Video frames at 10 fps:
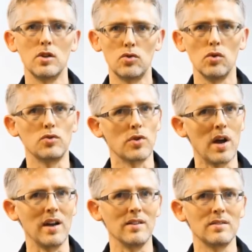controlled
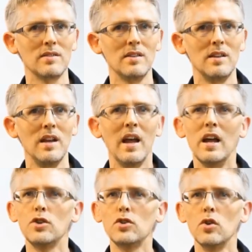trials,
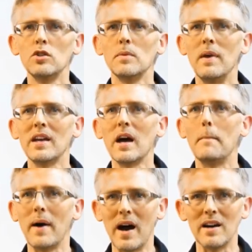and shown to make a
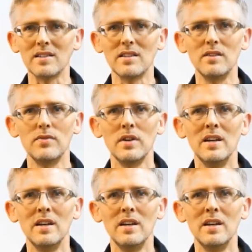positive,